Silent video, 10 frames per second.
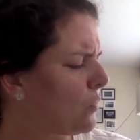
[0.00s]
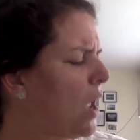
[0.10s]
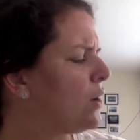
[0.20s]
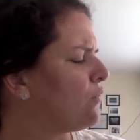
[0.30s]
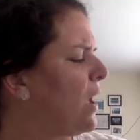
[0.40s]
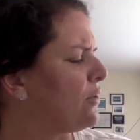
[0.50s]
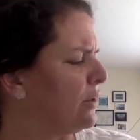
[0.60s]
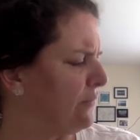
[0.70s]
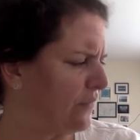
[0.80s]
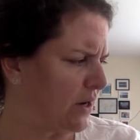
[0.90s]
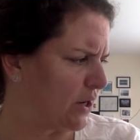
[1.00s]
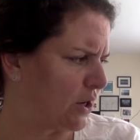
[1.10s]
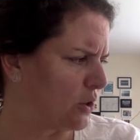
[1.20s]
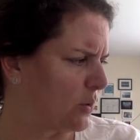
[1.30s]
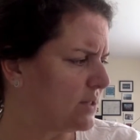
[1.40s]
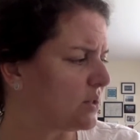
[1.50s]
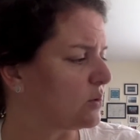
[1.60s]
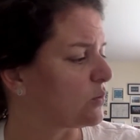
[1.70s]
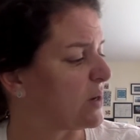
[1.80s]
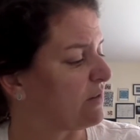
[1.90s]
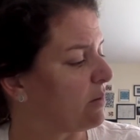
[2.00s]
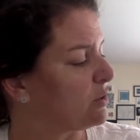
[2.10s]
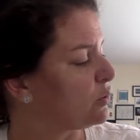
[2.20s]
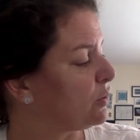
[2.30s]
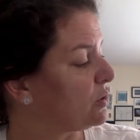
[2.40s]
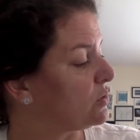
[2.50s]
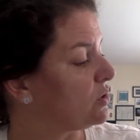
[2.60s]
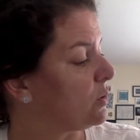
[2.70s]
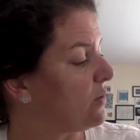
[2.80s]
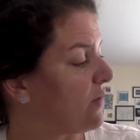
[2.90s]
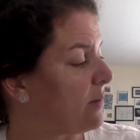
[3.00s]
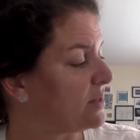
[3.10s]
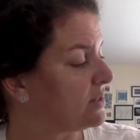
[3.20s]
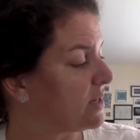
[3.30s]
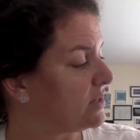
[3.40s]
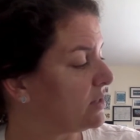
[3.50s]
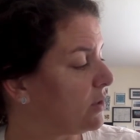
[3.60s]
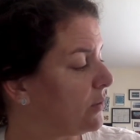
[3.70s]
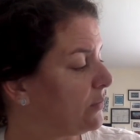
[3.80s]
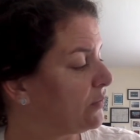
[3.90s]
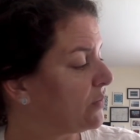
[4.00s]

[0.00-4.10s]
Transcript: And a rather inferior noise those wing rubbers produce too, if I must say so.